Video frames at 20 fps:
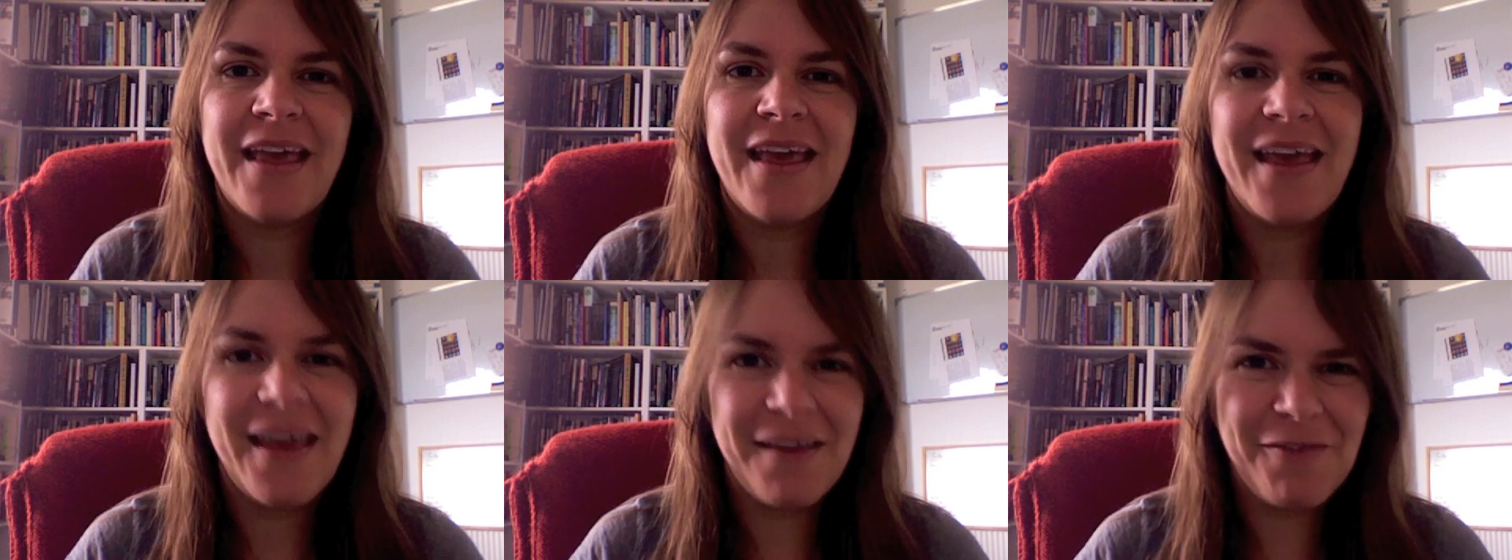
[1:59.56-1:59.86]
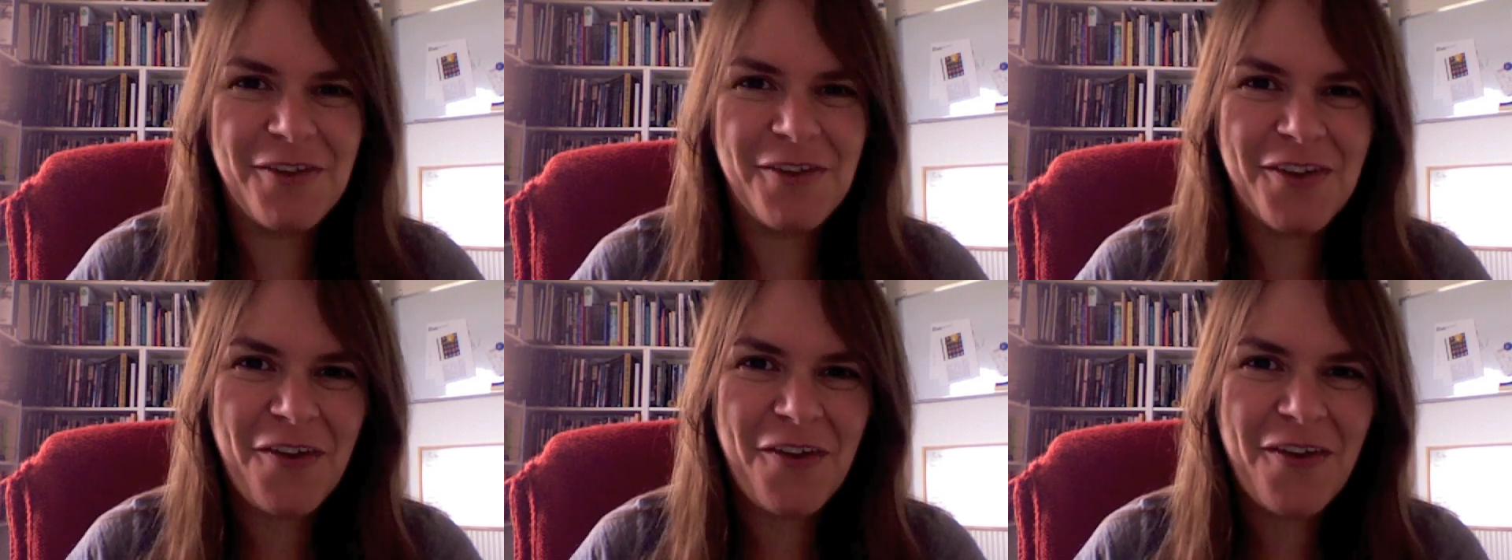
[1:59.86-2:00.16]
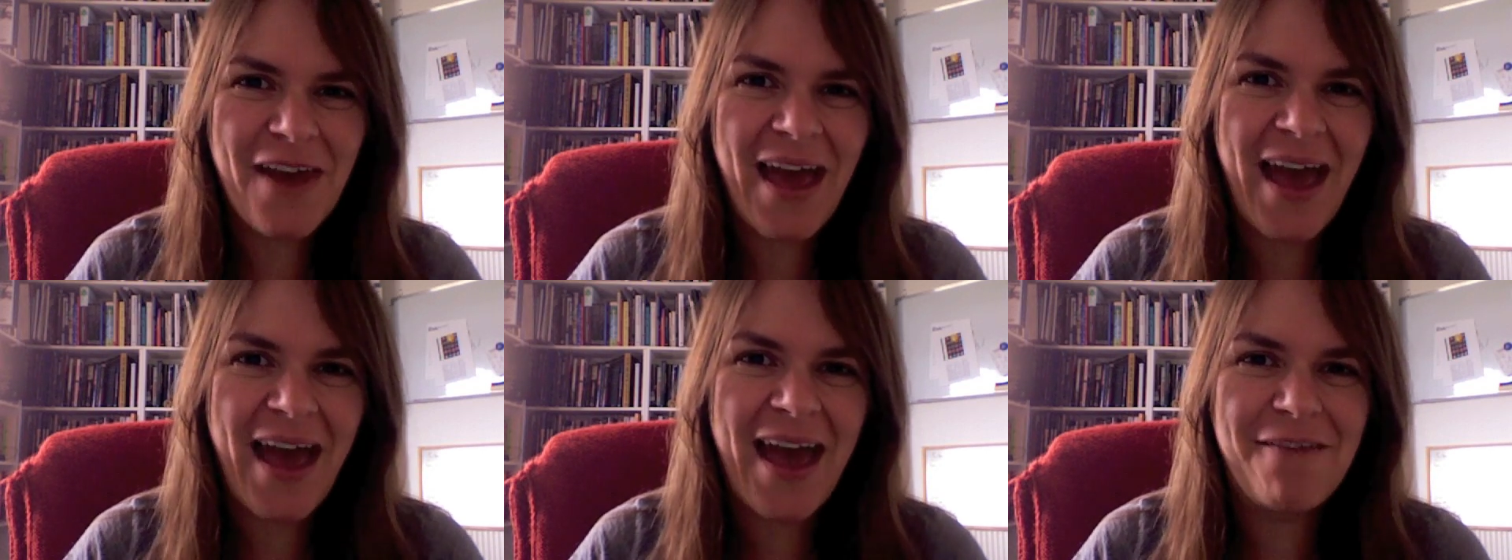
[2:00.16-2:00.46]
If you
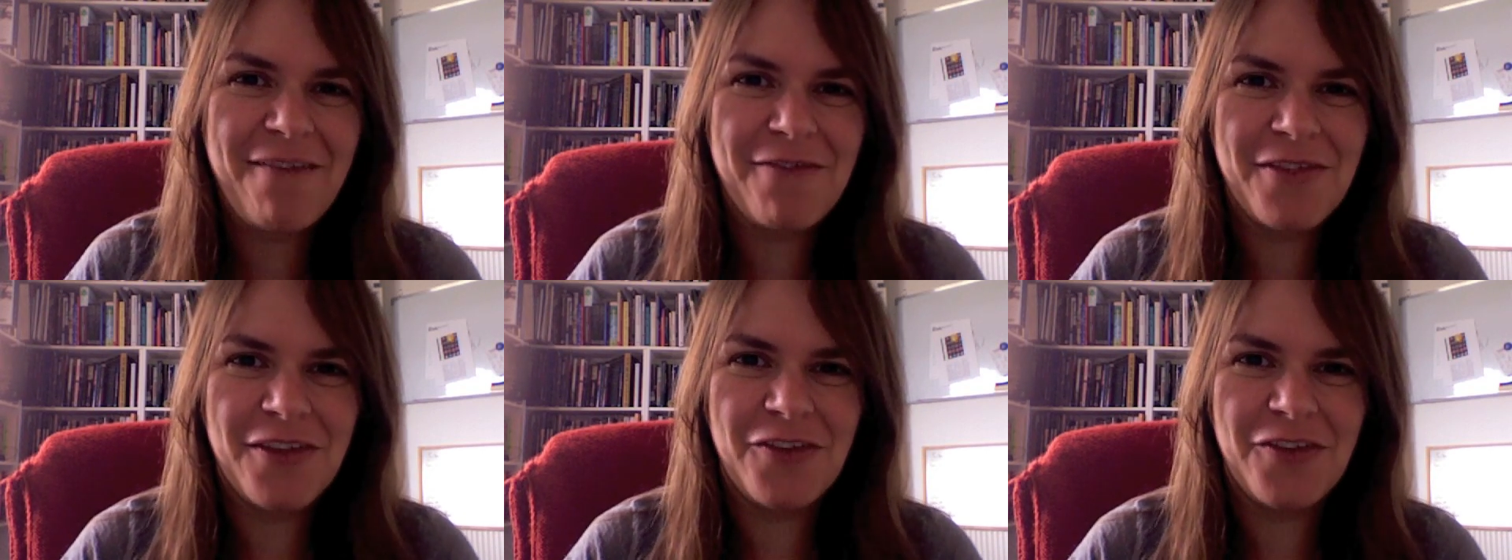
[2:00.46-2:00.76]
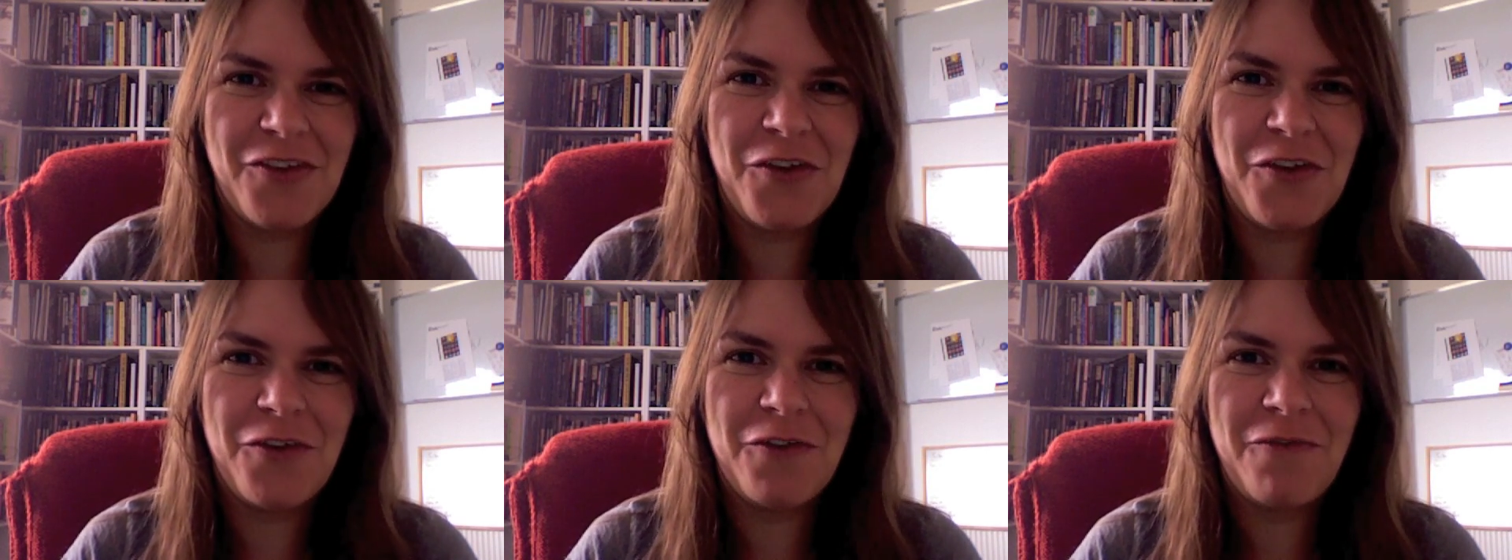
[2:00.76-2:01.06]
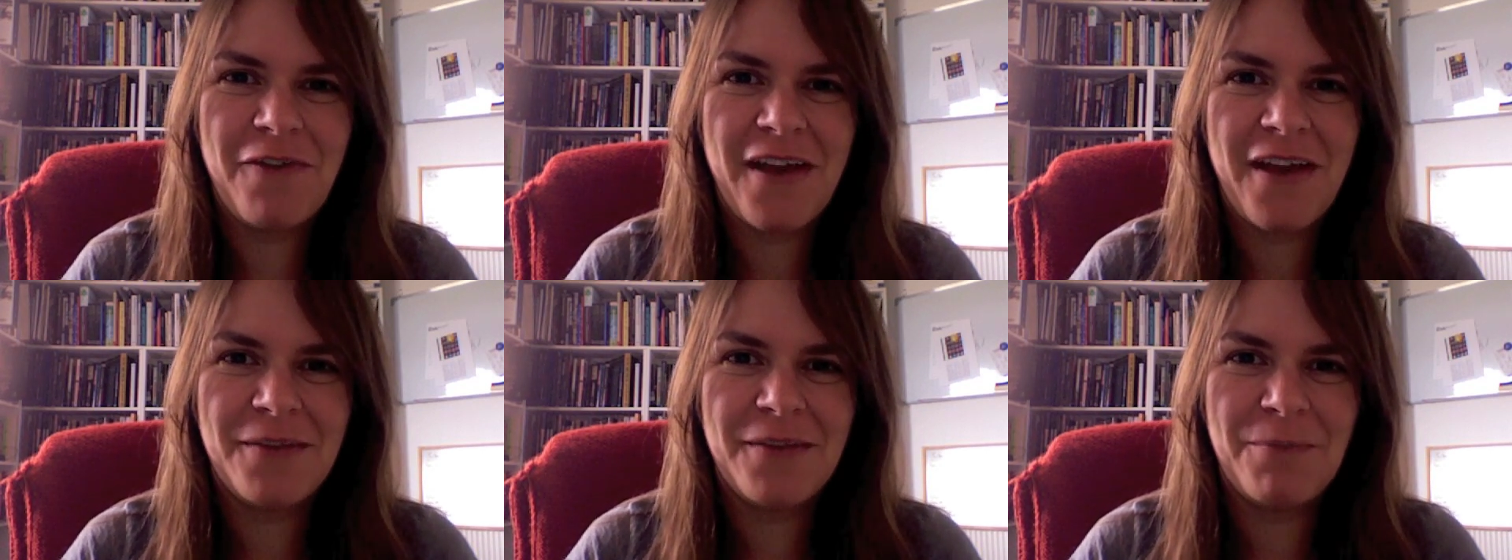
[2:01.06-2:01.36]
don't have the new
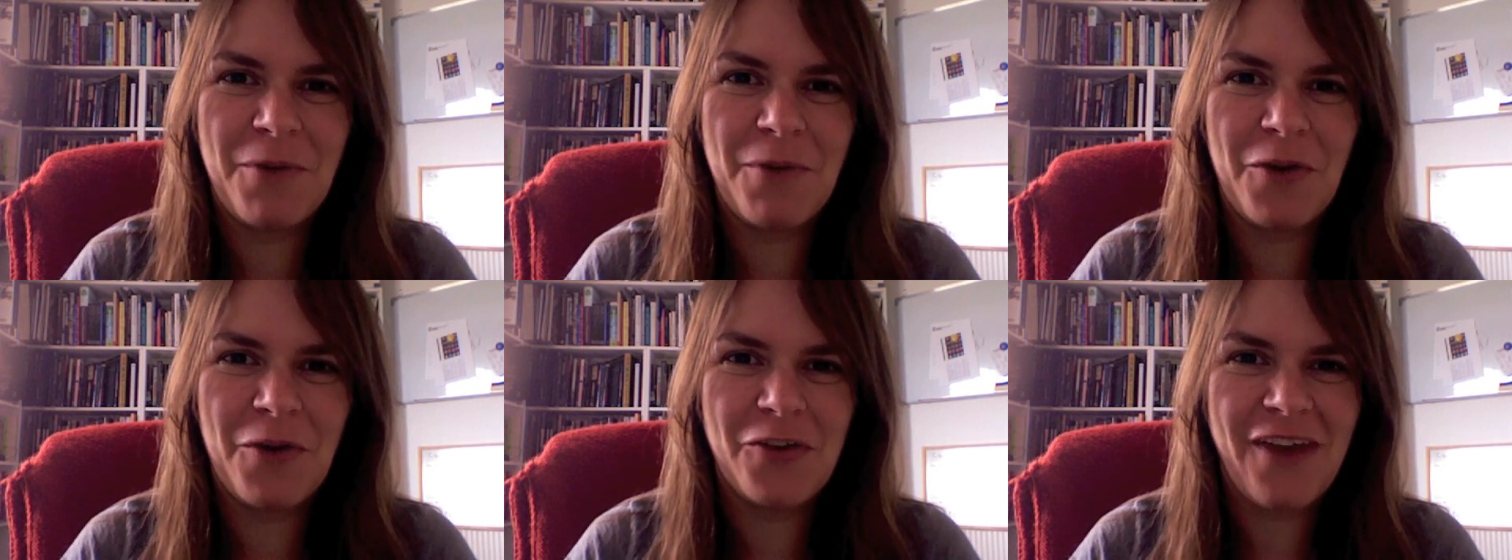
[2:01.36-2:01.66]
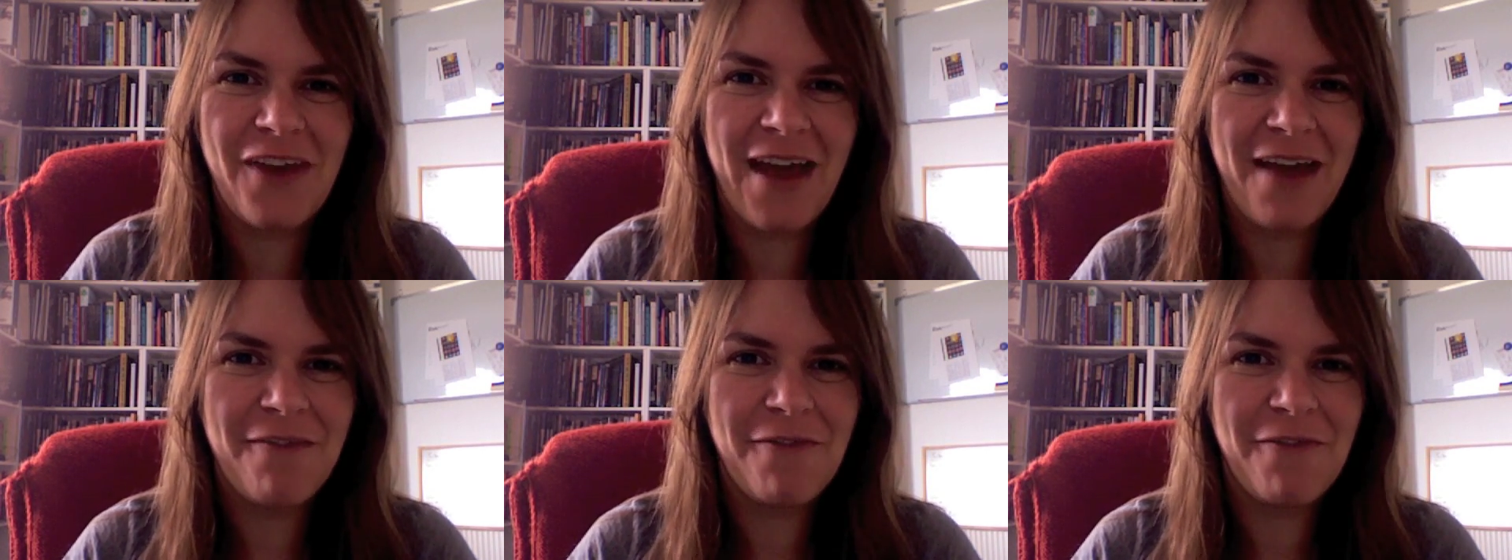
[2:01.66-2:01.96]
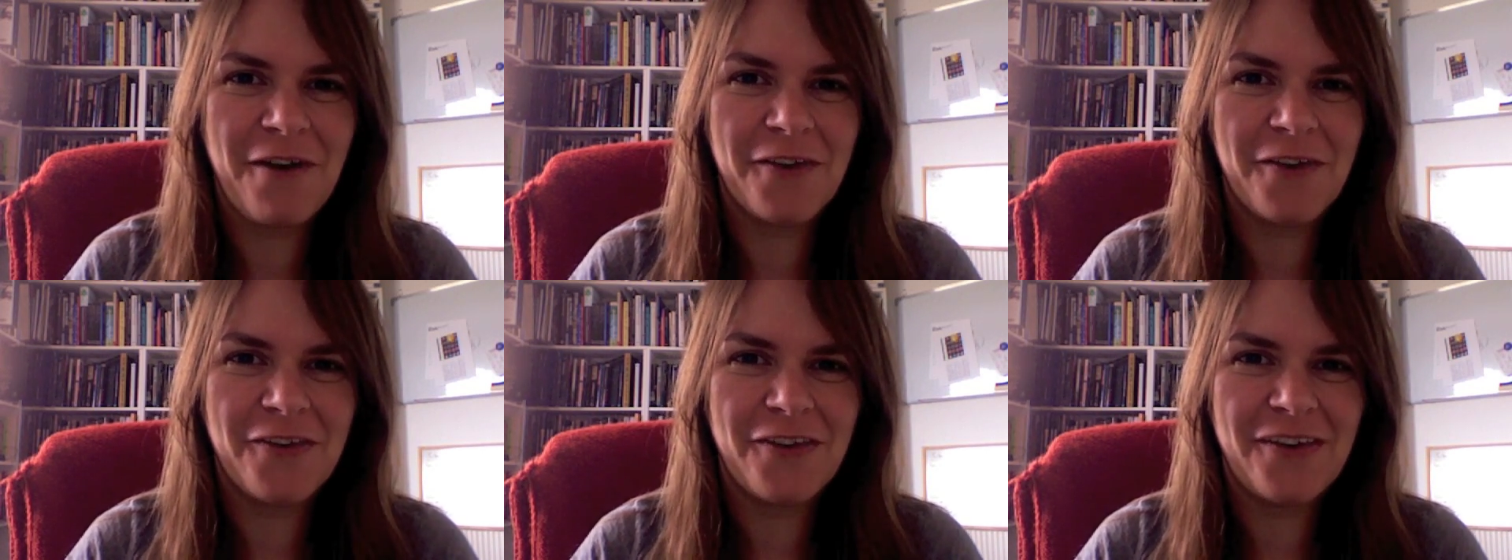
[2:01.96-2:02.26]
Facebook chat
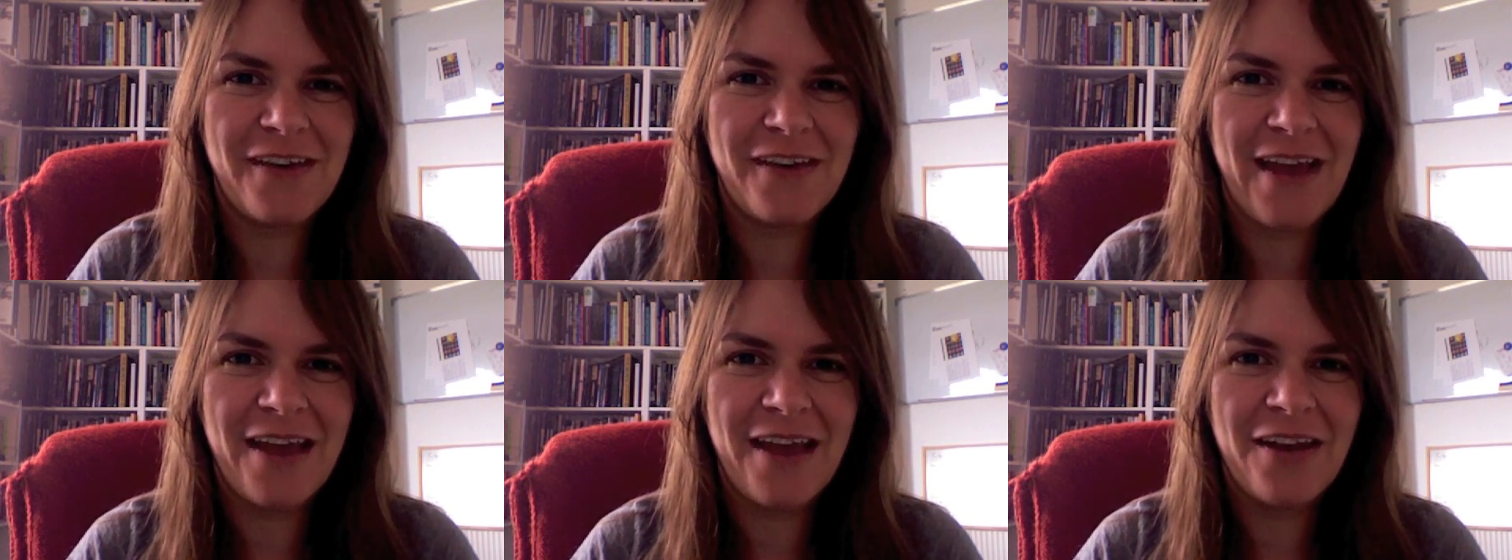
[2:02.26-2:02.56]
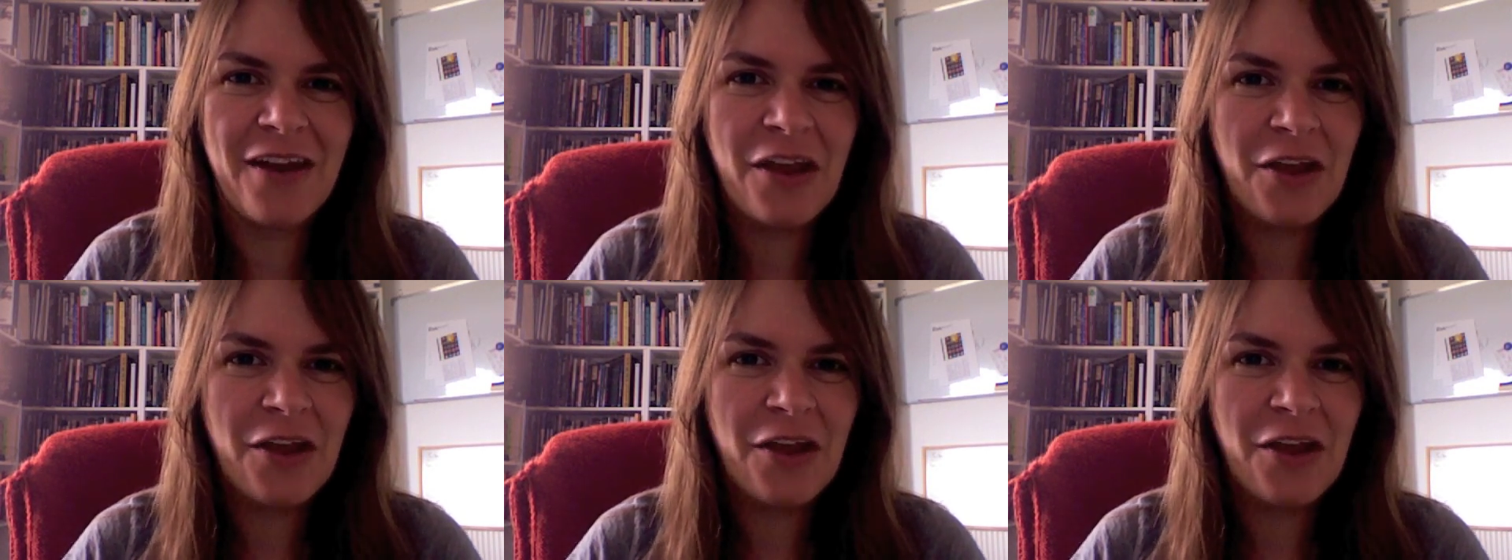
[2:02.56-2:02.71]
function yet,